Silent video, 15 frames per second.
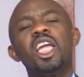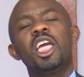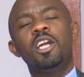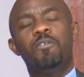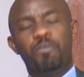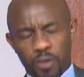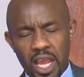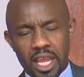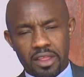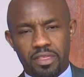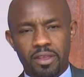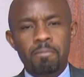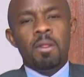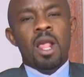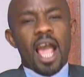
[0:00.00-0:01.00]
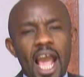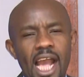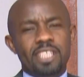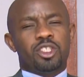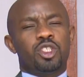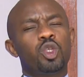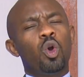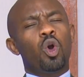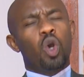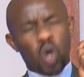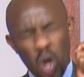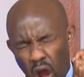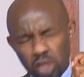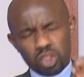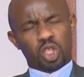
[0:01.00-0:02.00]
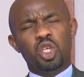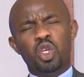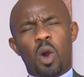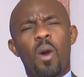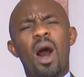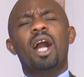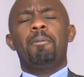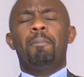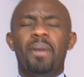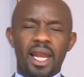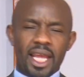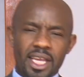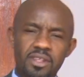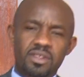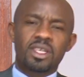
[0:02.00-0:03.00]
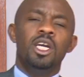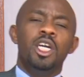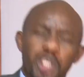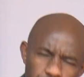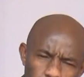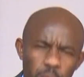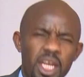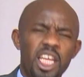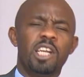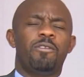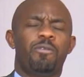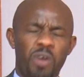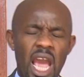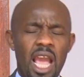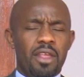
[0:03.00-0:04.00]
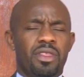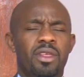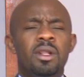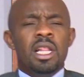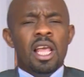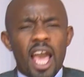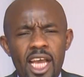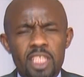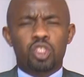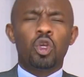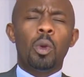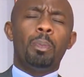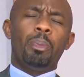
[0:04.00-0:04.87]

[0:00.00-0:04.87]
need faith. As you go to your workplace, you need faith. As you